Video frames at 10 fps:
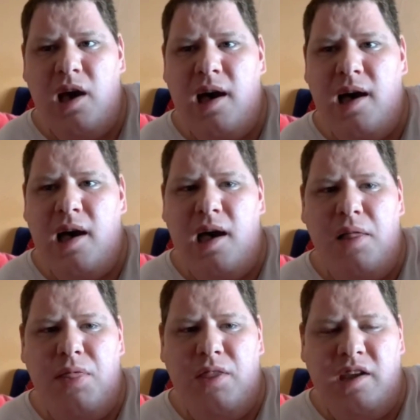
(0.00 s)

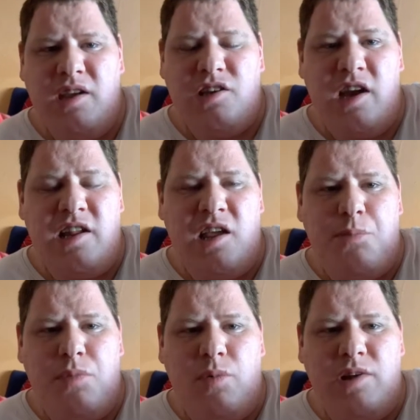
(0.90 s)

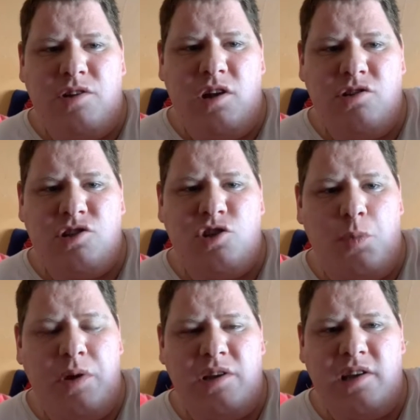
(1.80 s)
went to loads of
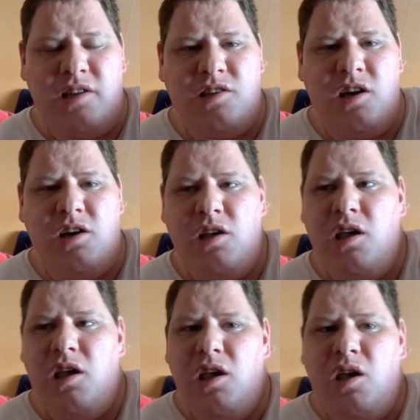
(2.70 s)
shopping centre.
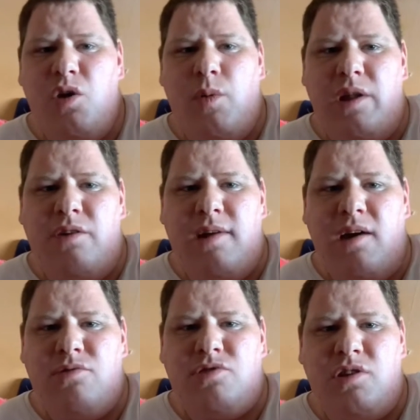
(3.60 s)
I went
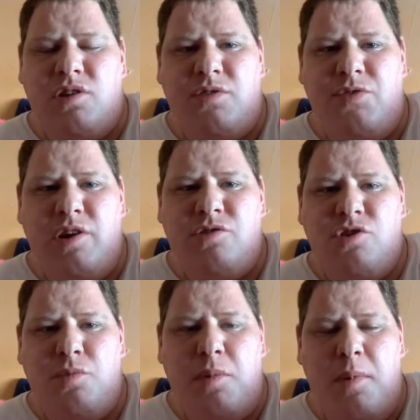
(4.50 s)
around to the
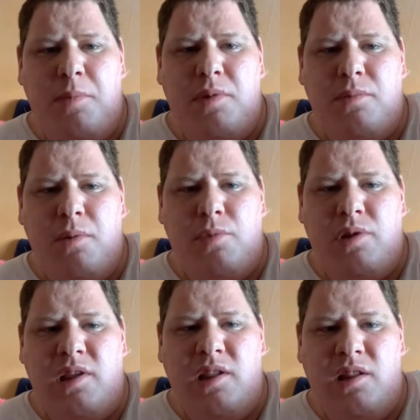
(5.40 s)
cathedral. My mum
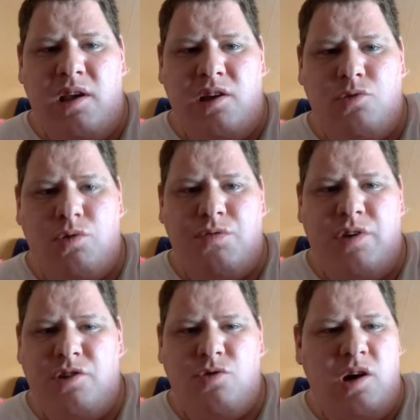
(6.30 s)
went in the actual
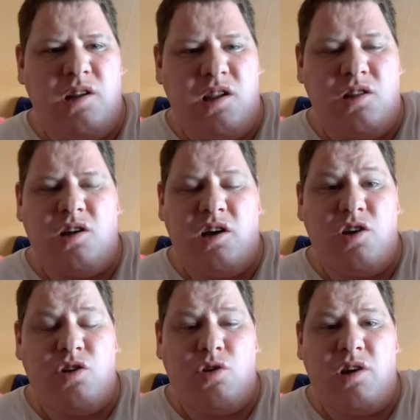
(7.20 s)
cathedral. I didn't. I
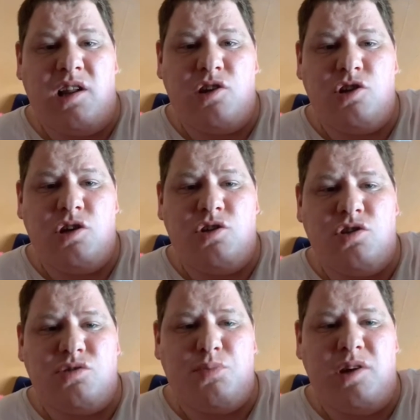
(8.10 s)
could have gone in actually and
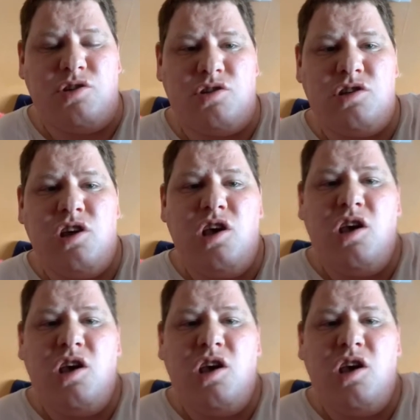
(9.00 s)
took some pictures,